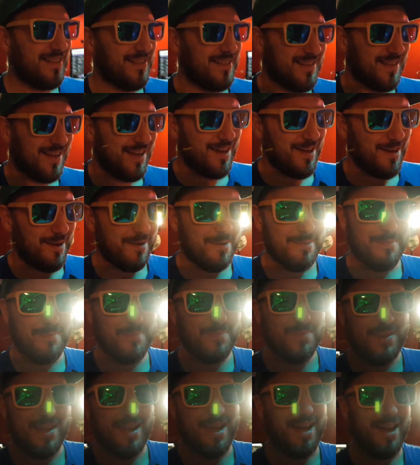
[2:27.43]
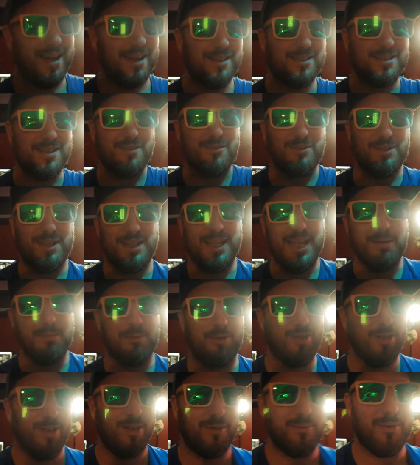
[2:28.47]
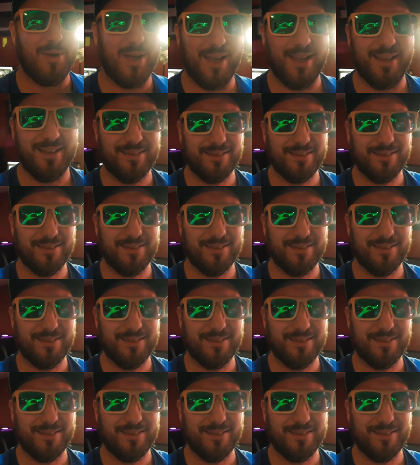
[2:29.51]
um, yeah, I definitely came a long way.